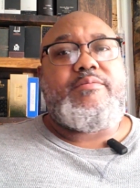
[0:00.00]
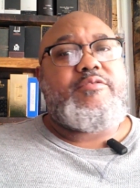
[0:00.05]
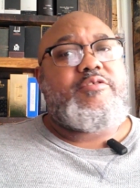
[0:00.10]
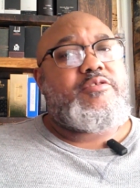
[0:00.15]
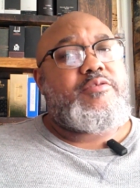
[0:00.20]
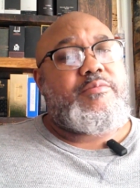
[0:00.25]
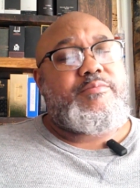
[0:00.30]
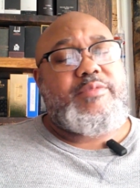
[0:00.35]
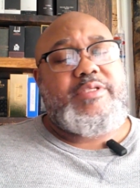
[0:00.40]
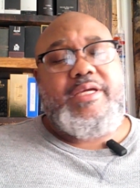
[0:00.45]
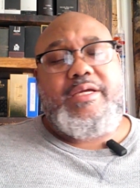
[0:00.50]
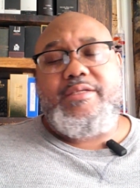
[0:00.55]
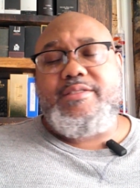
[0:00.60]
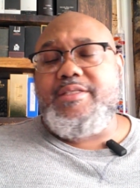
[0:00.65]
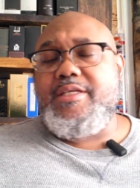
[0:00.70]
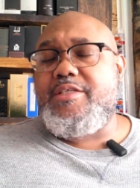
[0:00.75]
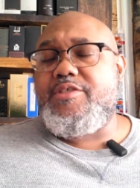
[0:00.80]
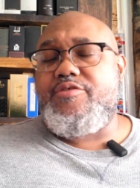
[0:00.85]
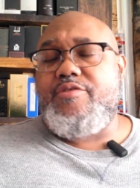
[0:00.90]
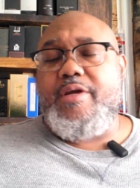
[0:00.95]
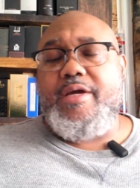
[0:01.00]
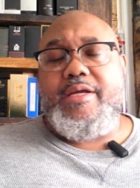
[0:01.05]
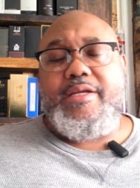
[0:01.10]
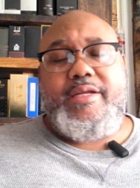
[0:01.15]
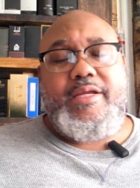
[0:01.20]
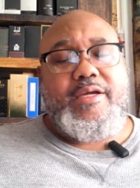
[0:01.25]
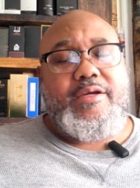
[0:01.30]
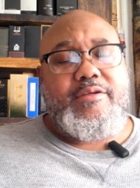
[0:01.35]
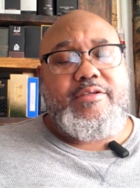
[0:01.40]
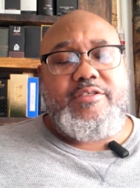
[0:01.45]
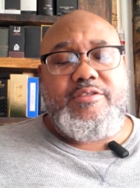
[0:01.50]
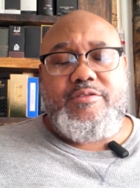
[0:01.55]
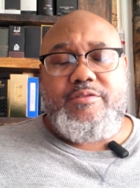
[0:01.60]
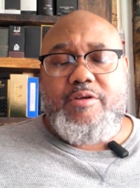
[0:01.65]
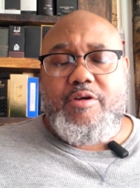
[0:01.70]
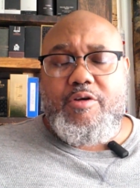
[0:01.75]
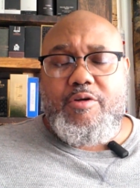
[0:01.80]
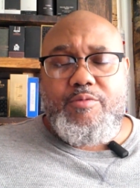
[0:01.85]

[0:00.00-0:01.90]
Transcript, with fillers: but sometimes that dry down is